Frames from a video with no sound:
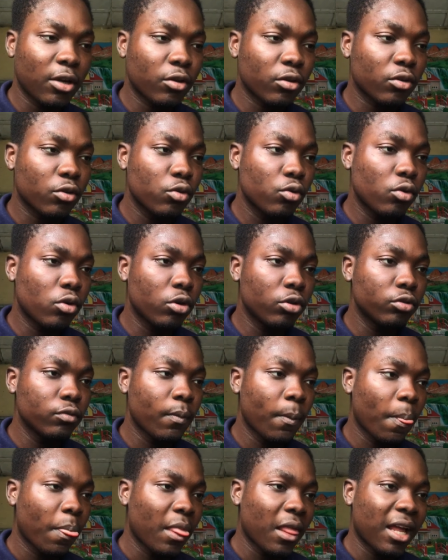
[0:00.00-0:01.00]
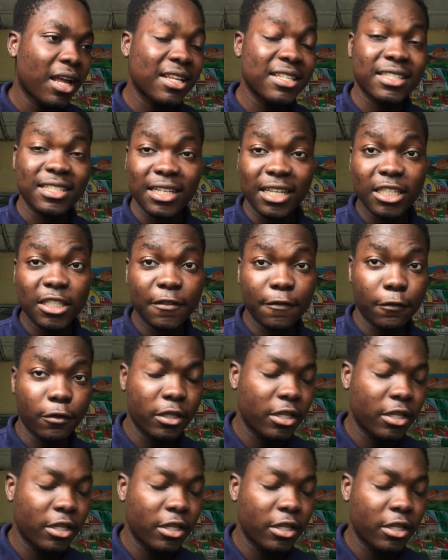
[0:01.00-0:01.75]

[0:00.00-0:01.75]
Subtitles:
can go on and search for